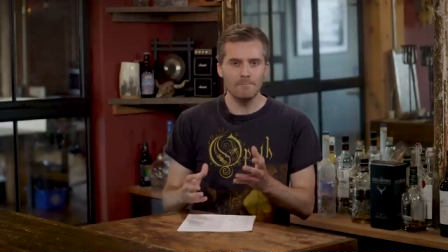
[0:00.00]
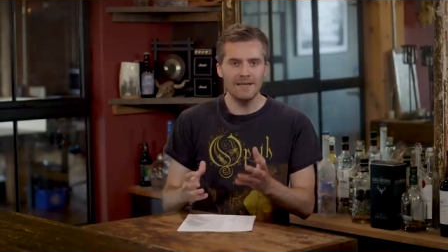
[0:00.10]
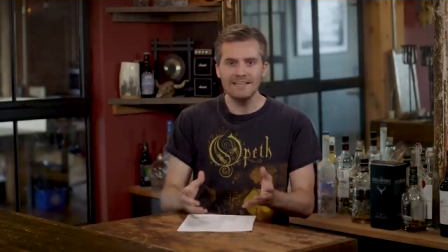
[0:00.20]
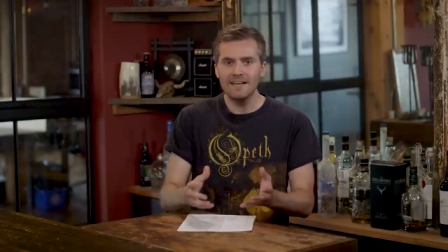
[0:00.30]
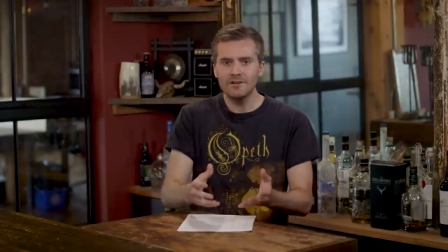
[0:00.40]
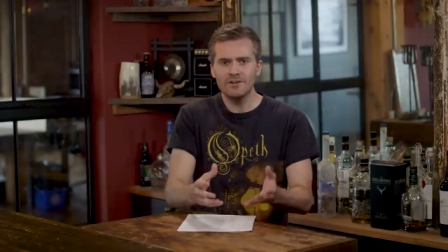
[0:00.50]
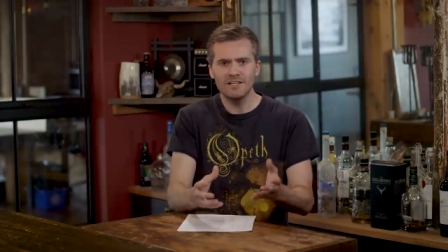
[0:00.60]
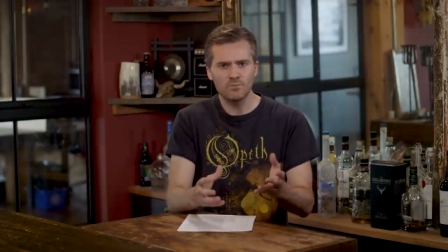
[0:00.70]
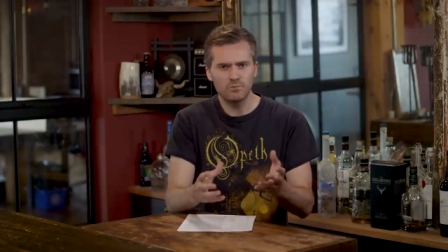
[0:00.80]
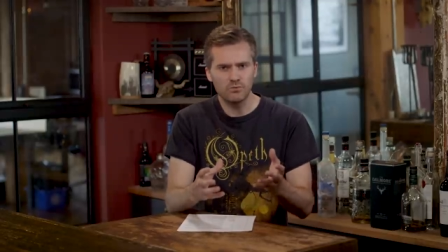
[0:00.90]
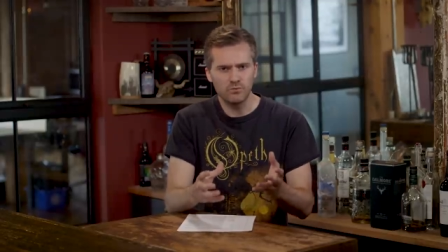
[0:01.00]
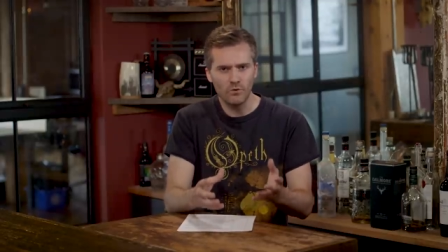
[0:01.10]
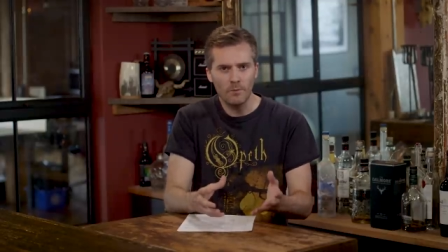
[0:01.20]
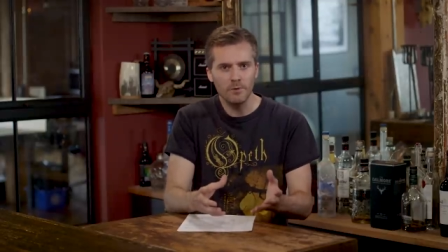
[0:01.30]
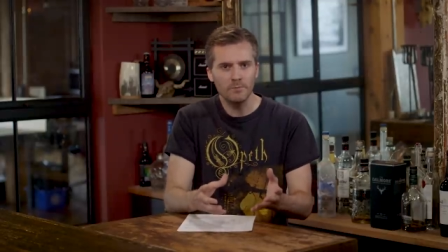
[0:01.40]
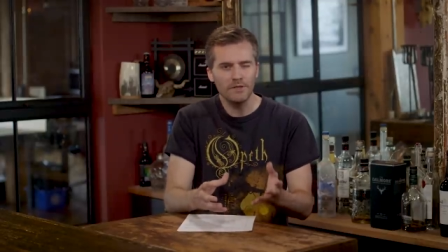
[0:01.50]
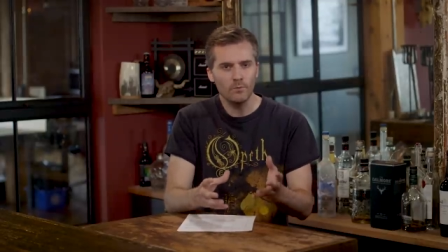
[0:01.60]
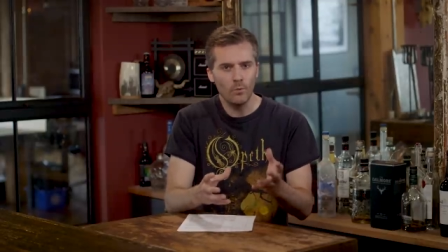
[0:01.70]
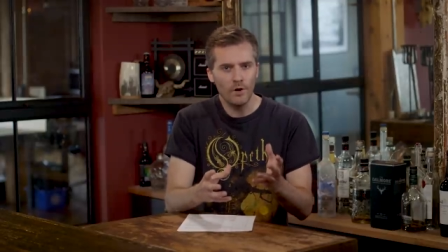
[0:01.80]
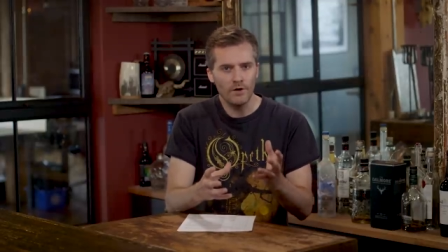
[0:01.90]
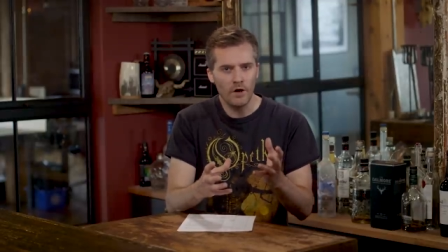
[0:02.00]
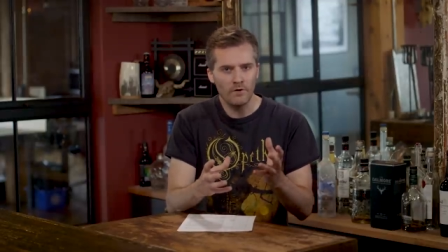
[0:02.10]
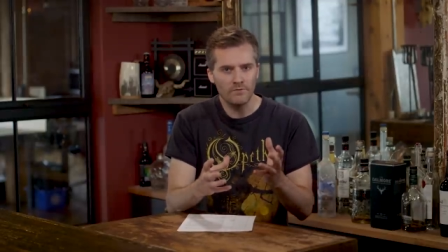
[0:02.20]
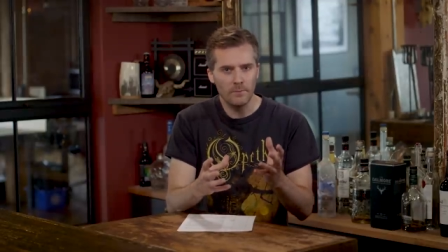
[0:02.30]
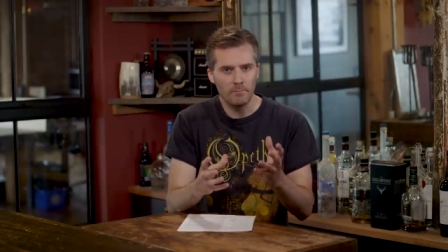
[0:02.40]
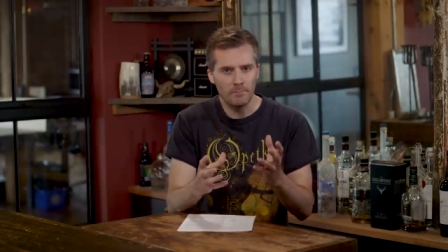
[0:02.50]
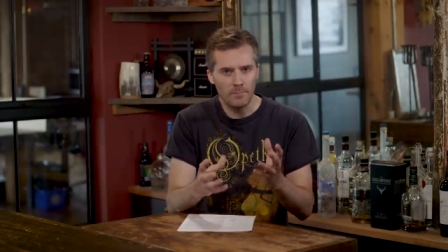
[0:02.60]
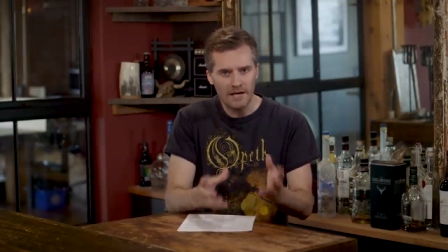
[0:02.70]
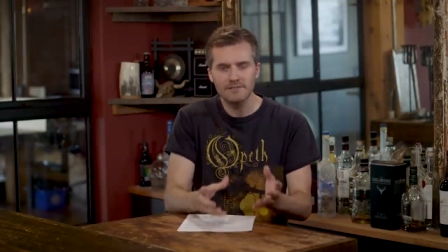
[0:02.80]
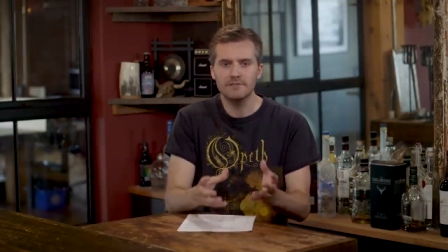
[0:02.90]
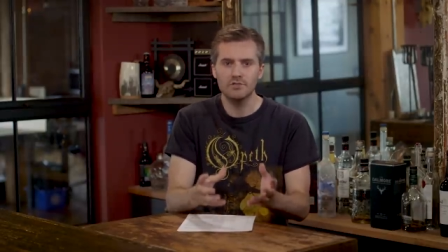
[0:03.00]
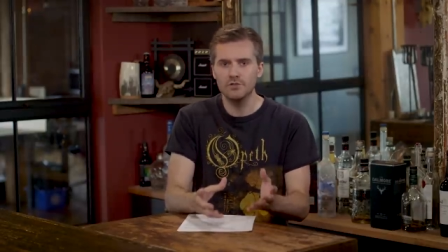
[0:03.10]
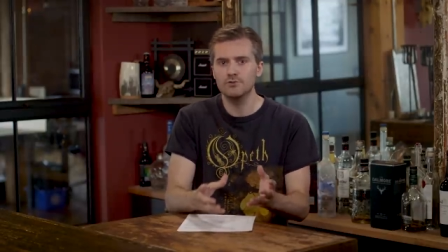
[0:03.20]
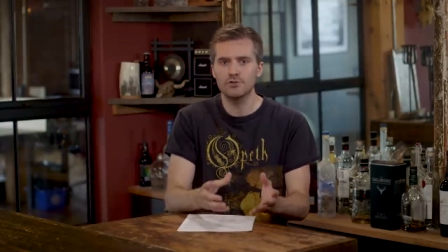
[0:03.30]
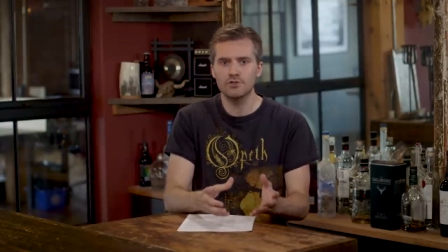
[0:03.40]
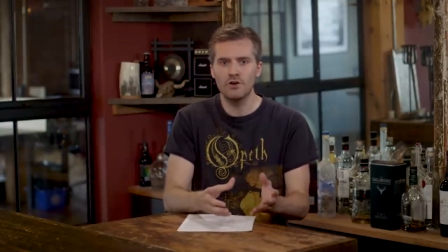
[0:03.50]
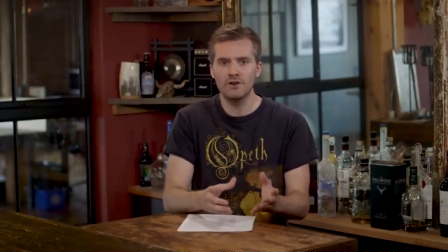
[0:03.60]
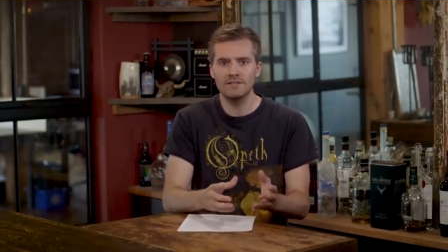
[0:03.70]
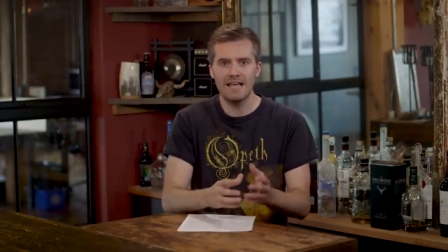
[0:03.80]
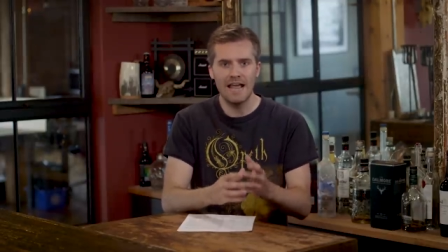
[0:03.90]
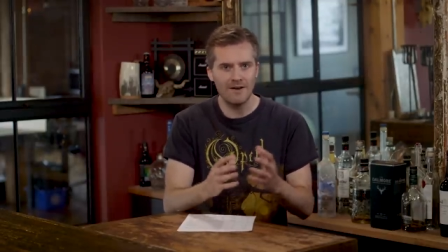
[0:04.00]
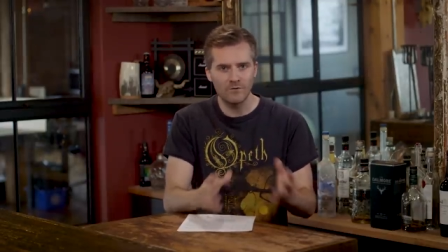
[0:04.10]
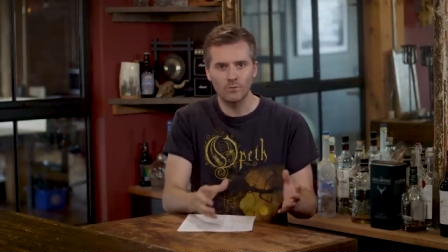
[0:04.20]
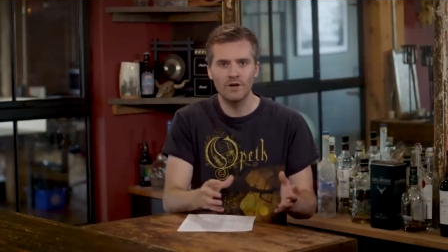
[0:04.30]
Mediator is probably one of the best Jinjer songs ever